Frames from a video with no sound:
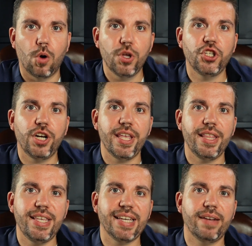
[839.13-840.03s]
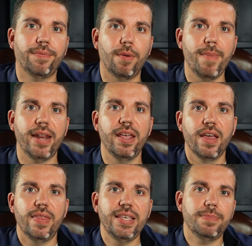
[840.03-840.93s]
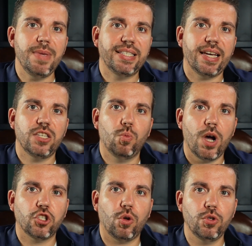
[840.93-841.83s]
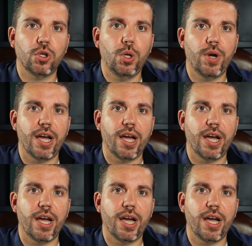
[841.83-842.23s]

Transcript: Originally designed for men, this mid-size watch, also known